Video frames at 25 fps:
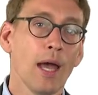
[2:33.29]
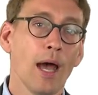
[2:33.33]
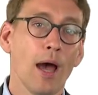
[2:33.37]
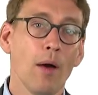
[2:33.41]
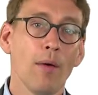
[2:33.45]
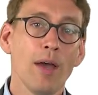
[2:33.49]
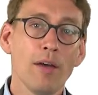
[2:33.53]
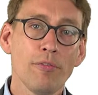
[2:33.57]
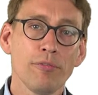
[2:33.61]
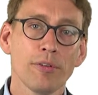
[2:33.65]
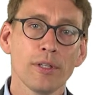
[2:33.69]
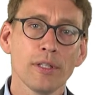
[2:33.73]

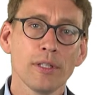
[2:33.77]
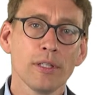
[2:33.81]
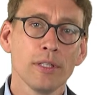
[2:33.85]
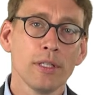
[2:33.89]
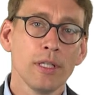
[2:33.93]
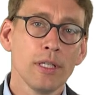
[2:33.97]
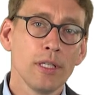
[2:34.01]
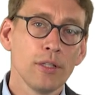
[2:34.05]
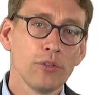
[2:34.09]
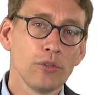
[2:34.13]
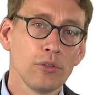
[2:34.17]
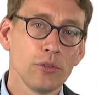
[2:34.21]
However,
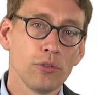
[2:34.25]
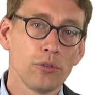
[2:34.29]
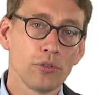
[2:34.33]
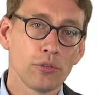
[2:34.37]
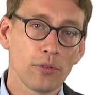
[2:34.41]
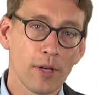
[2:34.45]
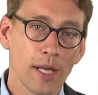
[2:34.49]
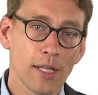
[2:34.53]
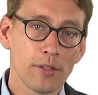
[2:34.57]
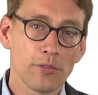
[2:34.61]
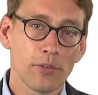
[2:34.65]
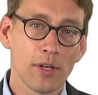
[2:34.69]
to
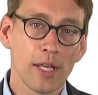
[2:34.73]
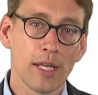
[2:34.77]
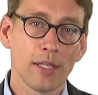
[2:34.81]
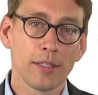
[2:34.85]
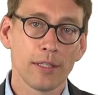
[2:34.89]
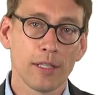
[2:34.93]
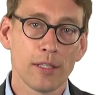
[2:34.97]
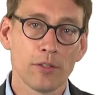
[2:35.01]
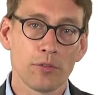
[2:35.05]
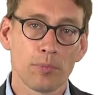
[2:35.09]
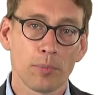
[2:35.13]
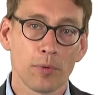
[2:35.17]

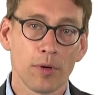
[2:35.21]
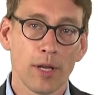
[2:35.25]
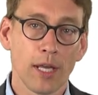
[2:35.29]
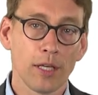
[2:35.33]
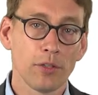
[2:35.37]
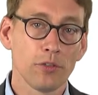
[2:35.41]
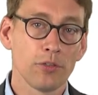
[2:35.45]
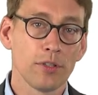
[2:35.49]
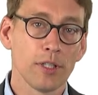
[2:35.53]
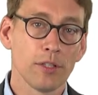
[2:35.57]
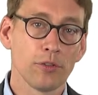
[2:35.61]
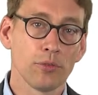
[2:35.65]
translate
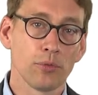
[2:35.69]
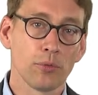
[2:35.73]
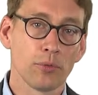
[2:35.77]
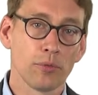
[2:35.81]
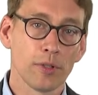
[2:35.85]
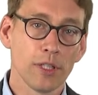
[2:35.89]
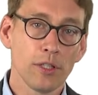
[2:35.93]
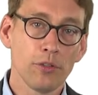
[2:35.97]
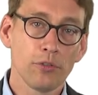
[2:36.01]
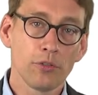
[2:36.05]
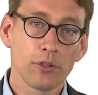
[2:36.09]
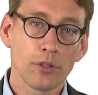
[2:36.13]
inspiration into
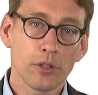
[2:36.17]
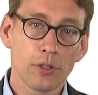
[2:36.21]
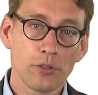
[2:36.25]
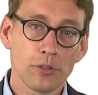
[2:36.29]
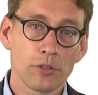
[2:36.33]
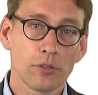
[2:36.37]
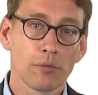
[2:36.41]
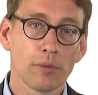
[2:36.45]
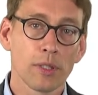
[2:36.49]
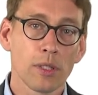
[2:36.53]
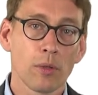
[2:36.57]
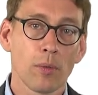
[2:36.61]

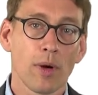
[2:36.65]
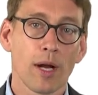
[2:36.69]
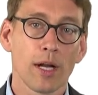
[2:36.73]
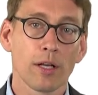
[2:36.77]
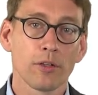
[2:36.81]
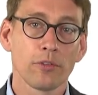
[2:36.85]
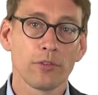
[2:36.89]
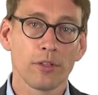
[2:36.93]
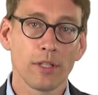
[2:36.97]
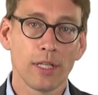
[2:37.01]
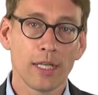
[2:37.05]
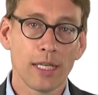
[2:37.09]
research
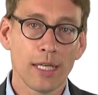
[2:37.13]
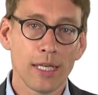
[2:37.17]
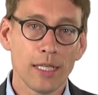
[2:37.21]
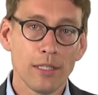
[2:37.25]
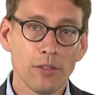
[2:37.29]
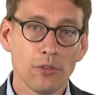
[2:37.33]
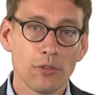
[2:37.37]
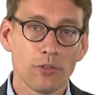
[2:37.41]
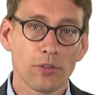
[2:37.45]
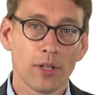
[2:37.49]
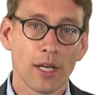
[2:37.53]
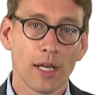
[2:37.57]
requires
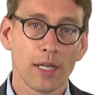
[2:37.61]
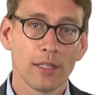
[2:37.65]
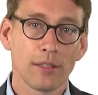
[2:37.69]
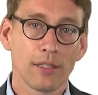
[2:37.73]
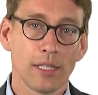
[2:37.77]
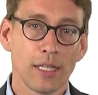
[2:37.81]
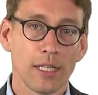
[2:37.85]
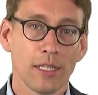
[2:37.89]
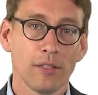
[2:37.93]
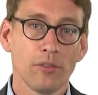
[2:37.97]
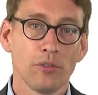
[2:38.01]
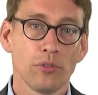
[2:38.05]
insight
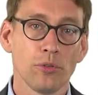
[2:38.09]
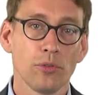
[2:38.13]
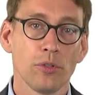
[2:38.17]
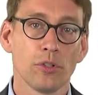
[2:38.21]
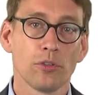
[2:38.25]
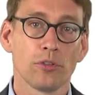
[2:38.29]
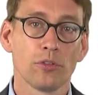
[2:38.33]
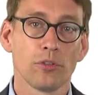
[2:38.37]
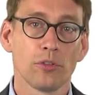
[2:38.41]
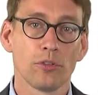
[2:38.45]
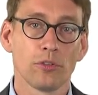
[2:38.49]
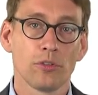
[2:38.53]
into
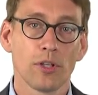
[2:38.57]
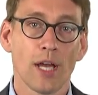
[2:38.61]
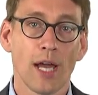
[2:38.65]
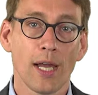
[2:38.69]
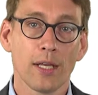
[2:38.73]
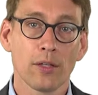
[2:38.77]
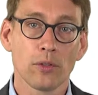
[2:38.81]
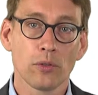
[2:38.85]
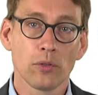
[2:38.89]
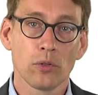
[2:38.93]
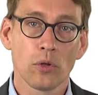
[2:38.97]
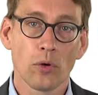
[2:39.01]
the
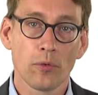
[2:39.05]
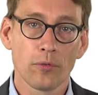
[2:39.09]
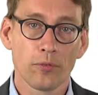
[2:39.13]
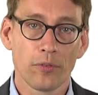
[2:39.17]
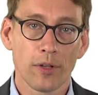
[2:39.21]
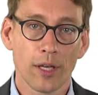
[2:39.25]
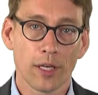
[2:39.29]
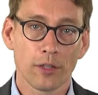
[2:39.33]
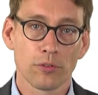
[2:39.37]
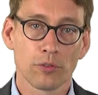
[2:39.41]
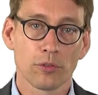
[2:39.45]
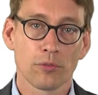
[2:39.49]
societal
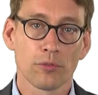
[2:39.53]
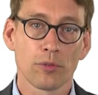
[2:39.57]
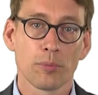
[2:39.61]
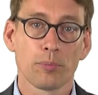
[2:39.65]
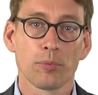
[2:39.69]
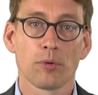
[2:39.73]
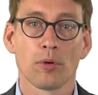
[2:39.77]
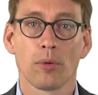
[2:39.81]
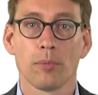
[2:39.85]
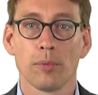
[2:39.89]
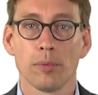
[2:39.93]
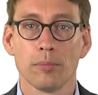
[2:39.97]
context of the
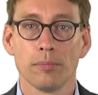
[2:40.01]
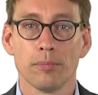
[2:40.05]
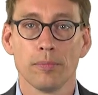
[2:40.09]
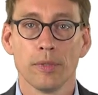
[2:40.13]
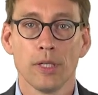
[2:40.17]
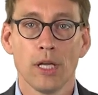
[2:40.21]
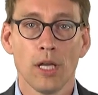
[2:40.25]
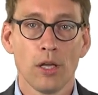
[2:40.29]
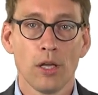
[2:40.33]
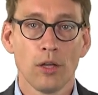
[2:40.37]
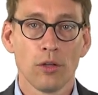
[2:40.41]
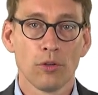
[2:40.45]
problem.
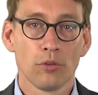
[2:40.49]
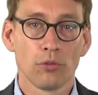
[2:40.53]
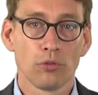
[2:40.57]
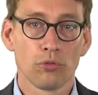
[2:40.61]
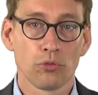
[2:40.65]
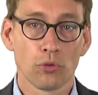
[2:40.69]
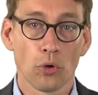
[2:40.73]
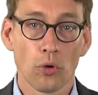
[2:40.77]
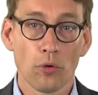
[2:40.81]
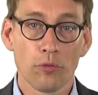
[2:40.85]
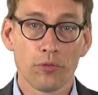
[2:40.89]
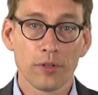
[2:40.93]

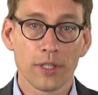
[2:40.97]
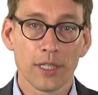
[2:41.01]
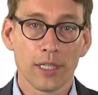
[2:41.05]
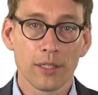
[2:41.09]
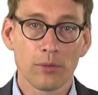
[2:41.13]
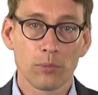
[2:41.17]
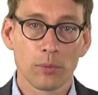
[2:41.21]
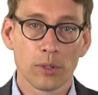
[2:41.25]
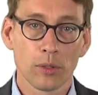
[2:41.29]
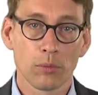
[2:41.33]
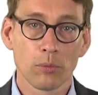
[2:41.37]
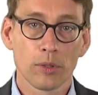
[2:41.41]
Solving
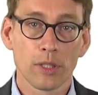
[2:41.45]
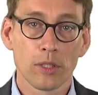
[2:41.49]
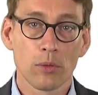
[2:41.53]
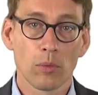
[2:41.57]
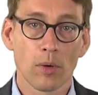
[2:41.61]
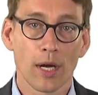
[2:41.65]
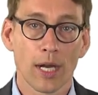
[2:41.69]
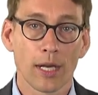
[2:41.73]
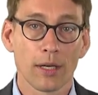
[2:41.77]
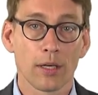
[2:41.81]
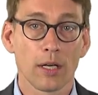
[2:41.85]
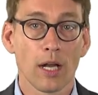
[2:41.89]
it will
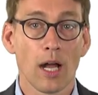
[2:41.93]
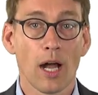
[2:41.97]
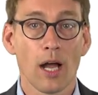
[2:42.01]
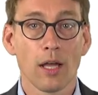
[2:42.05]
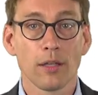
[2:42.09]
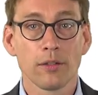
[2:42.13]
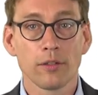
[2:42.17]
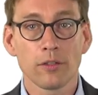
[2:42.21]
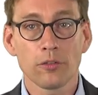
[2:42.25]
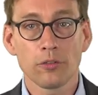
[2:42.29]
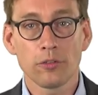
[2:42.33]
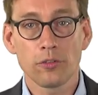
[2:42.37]
require
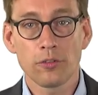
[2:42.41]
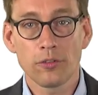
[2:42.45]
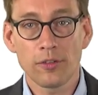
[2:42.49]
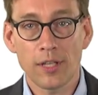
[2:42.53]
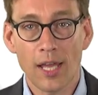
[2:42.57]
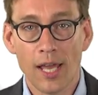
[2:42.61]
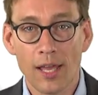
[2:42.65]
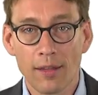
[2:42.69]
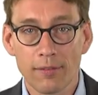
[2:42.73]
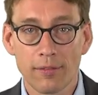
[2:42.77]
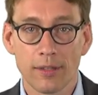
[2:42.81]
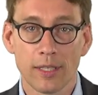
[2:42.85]

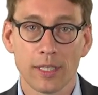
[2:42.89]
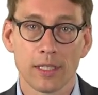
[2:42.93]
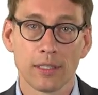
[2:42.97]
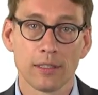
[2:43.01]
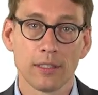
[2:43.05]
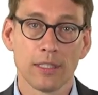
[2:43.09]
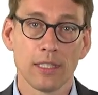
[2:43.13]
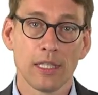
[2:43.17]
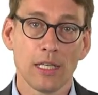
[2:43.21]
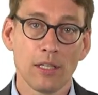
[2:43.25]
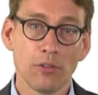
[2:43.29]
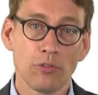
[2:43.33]
understanding
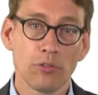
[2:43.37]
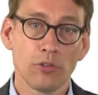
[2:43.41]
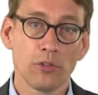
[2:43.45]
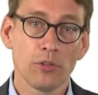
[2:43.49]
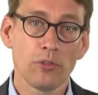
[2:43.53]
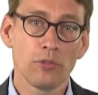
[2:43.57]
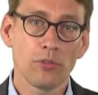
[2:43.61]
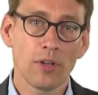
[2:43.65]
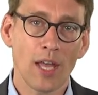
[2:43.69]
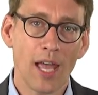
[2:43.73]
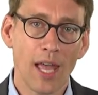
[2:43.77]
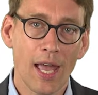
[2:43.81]
the
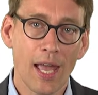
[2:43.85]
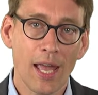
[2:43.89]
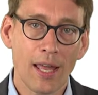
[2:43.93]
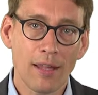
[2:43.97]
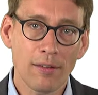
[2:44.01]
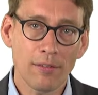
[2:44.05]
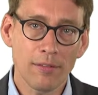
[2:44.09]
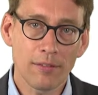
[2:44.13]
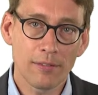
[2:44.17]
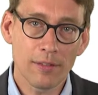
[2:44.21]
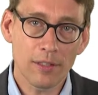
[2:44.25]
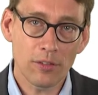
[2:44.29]
issues
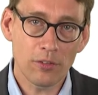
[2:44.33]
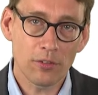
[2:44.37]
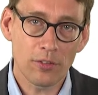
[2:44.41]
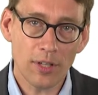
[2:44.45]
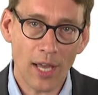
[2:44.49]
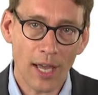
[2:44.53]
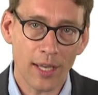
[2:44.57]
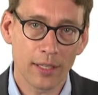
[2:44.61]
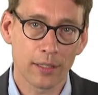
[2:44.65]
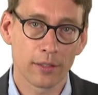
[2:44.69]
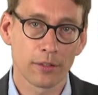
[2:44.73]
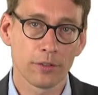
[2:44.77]
and
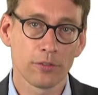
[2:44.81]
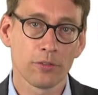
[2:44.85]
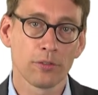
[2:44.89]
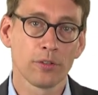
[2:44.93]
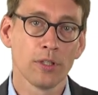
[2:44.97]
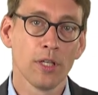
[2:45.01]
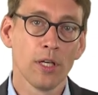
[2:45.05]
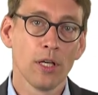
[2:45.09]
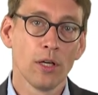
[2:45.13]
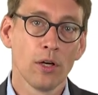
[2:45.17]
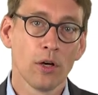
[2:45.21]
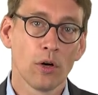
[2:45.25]

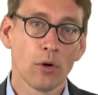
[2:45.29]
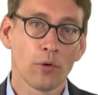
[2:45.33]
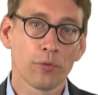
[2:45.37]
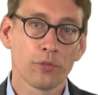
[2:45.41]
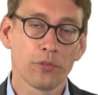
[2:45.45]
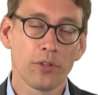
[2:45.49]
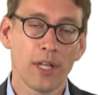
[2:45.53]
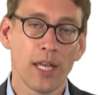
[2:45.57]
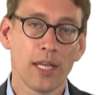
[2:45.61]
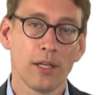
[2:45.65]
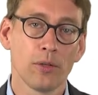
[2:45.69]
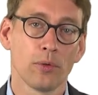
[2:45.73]
desires of
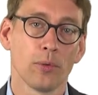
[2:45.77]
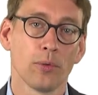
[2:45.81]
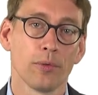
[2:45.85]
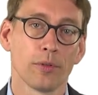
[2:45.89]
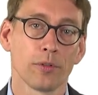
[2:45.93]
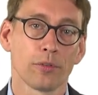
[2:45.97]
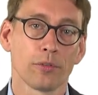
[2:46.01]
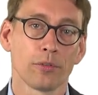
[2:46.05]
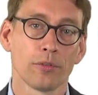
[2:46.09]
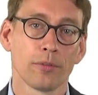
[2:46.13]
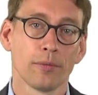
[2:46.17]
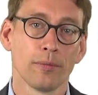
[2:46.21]

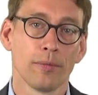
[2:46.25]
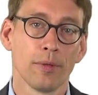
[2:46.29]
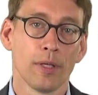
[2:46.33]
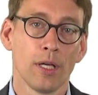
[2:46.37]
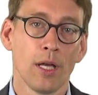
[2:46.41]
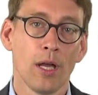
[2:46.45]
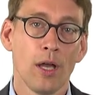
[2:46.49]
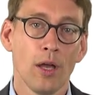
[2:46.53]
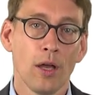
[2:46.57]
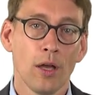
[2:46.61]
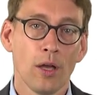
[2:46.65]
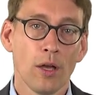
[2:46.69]
stakeholders,
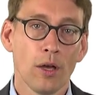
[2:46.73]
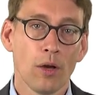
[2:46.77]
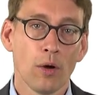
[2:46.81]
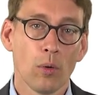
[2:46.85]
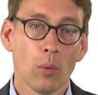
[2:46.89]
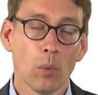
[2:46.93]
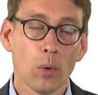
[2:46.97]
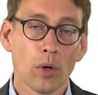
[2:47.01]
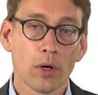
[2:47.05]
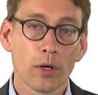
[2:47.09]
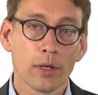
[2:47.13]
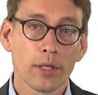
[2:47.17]

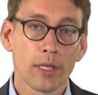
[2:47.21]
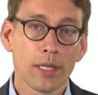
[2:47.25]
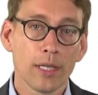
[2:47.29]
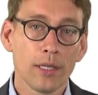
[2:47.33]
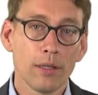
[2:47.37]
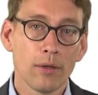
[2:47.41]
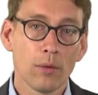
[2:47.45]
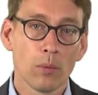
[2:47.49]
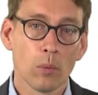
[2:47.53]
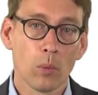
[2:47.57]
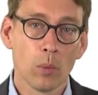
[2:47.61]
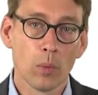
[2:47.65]

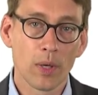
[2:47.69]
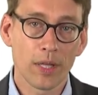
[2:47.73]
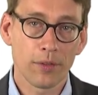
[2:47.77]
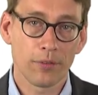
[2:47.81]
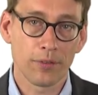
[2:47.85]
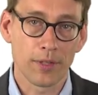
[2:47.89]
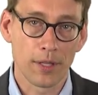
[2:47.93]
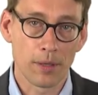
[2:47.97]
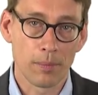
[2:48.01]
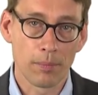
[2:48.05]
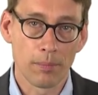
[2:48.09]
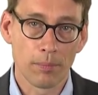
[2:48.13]
working
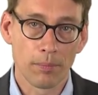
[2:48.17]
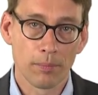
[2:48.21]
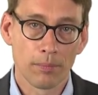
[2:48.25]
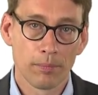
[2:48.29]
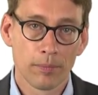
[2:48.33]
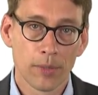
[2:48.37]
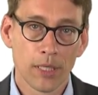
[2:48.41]
with them.